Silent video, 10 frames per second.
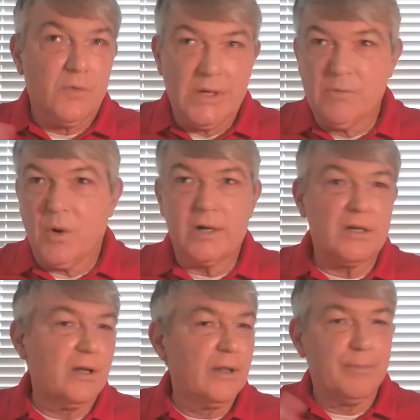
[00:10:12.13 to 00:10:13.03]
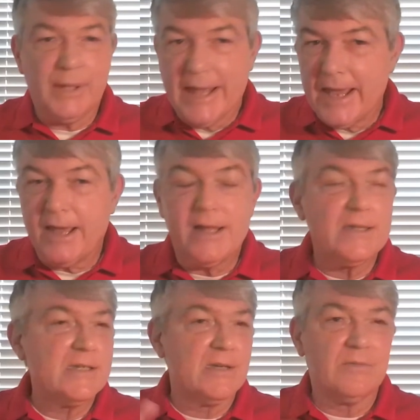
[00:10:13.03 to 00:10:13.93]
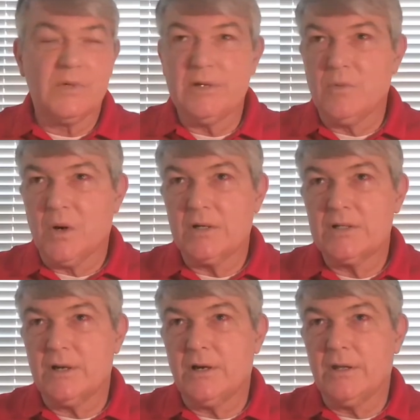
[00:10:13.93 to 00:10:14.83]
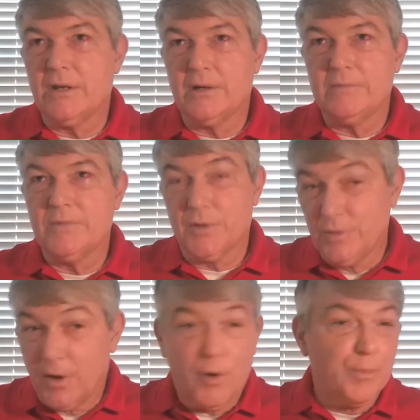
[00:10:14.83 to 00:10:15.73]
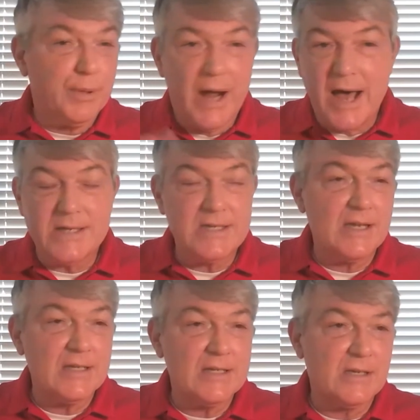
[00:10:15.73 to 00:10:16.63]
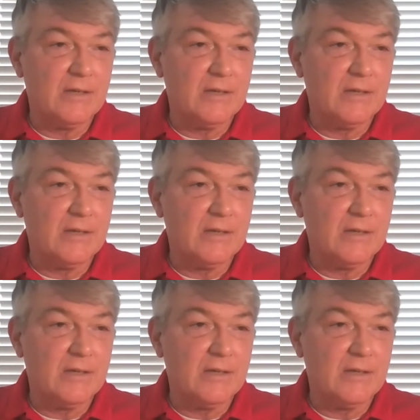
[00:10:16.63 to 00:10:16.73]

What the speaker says: we worked on the plans, and we worked on through the whole process.